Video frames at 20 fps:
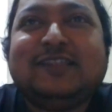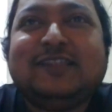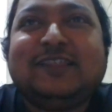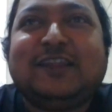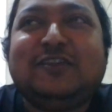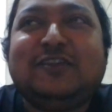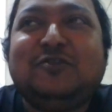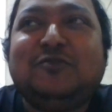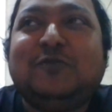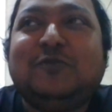
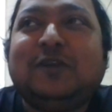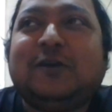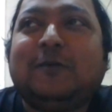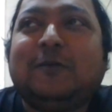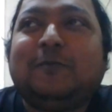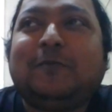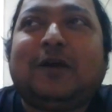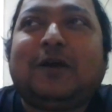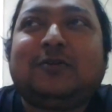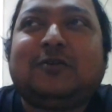then you
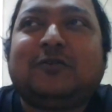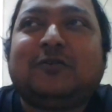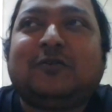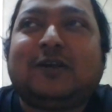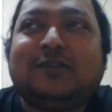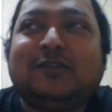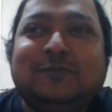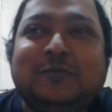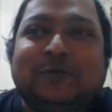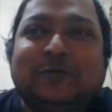become part of
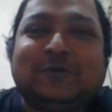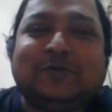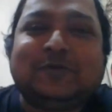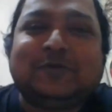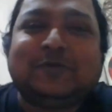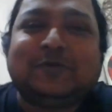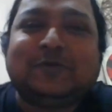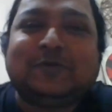other people's